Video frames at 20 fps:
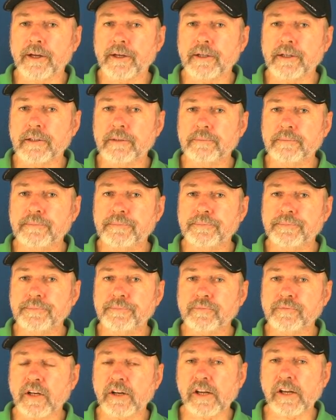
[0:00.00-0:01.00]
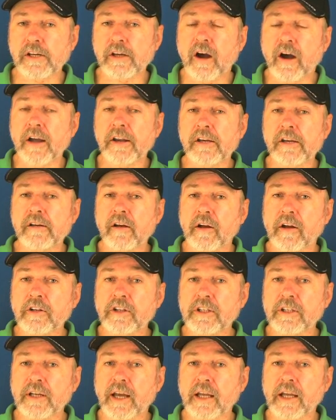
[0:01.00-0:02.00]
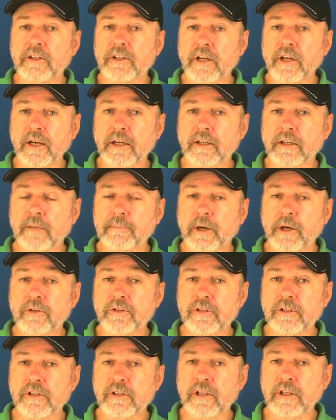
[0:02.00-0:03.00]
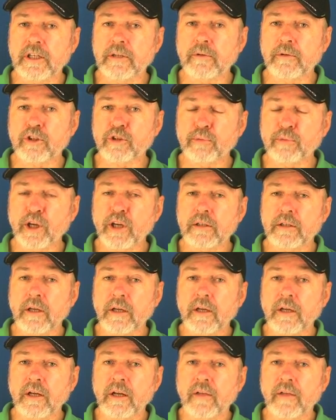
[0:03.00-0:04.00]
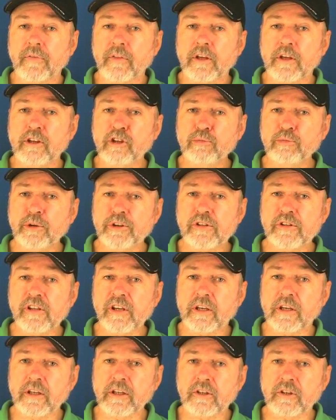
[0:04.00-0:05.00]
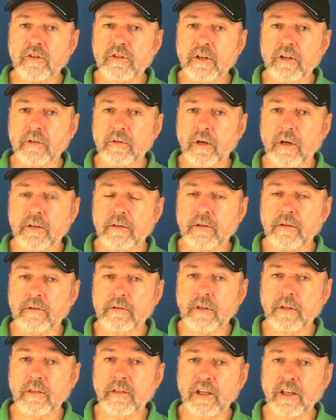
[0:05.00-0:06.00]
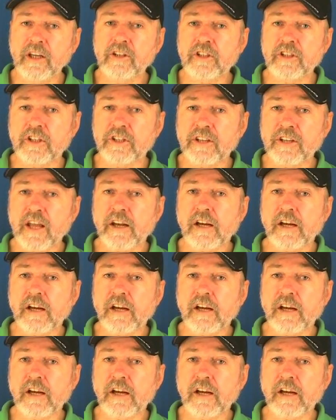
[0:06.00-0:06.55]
Um, and he died in 1988, a most distinguished man. The humorous thing is that the things